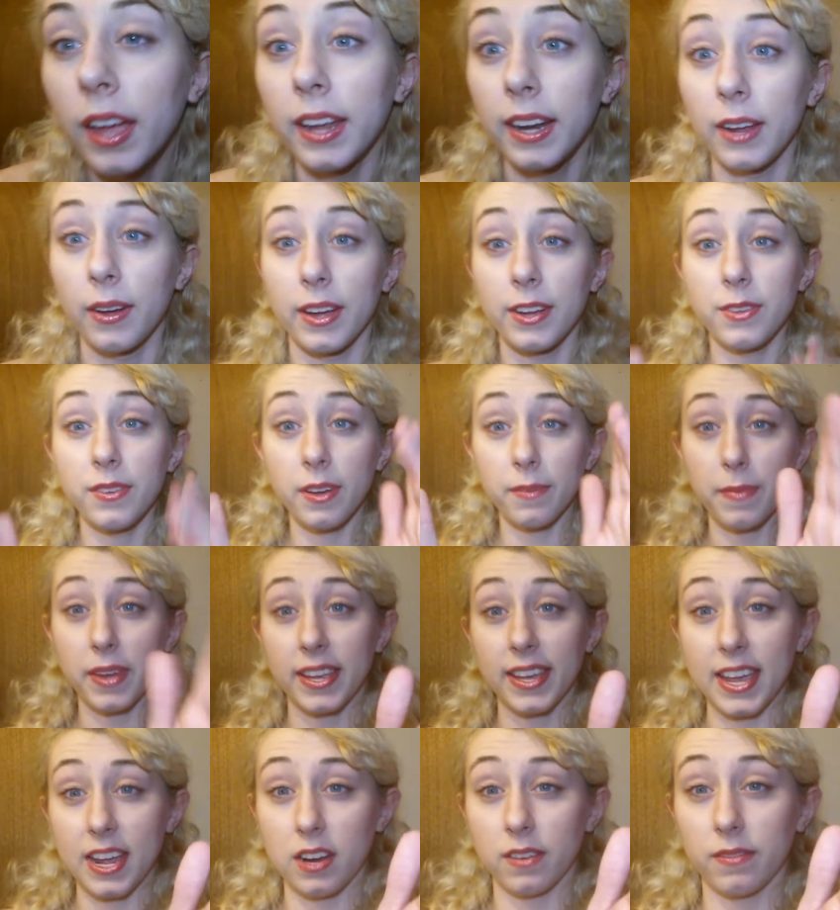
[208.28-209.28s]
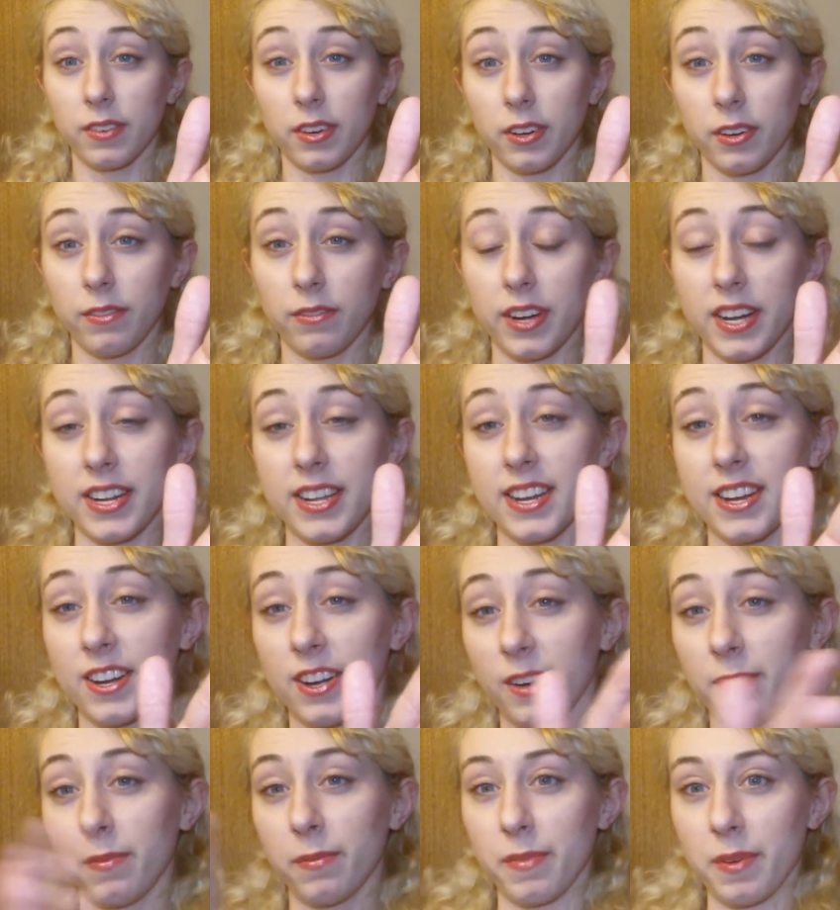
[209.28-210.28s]
Now I do have my camera right
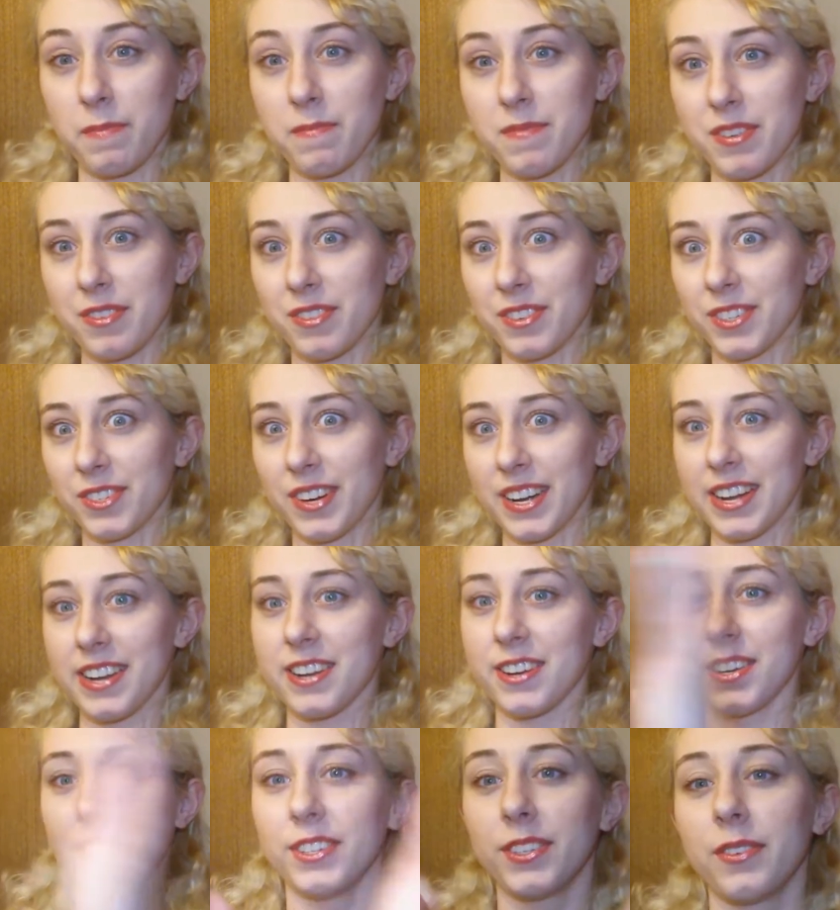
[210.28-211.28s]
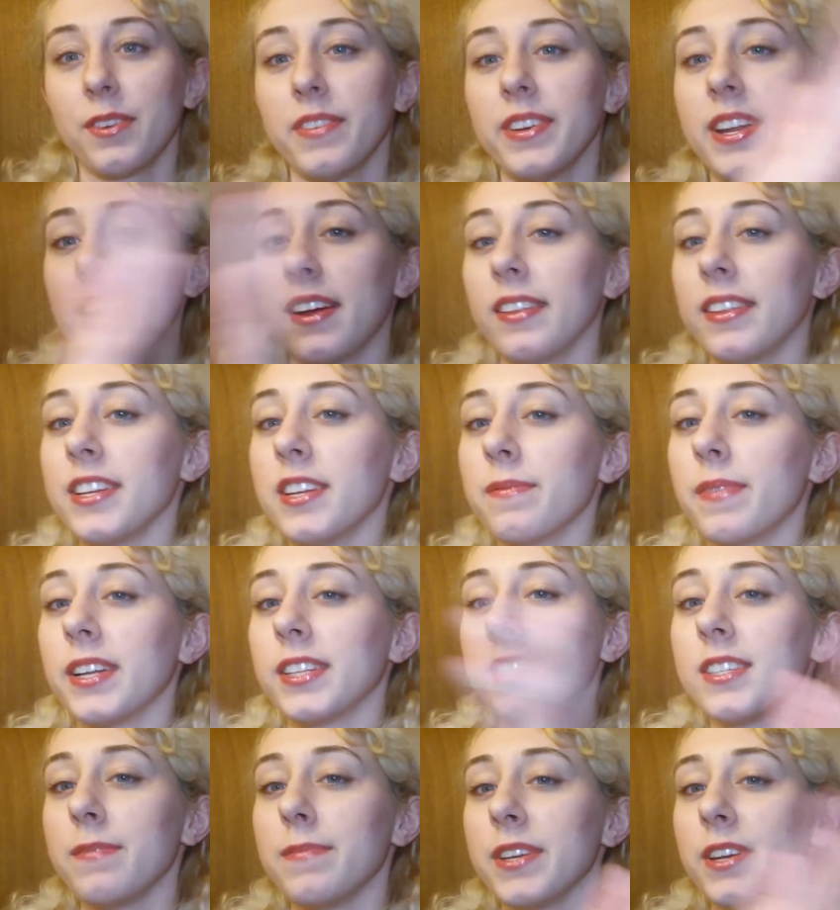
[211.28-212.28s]
here, but my mirror is right here, so every now and then you
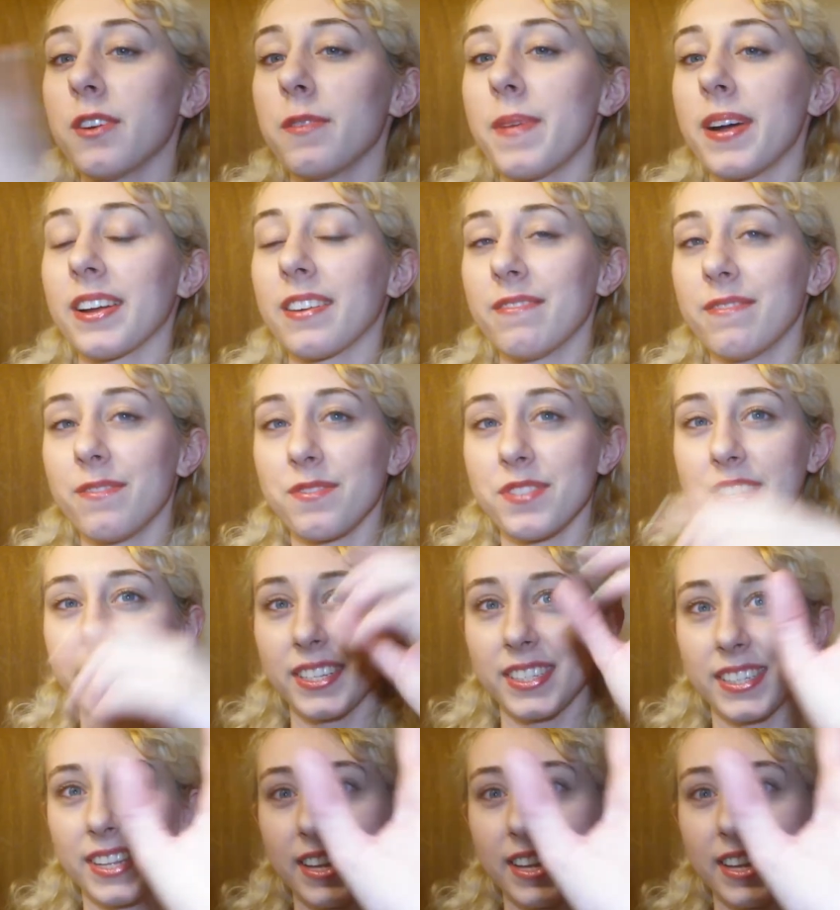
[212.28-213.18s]
might see me go back and forth because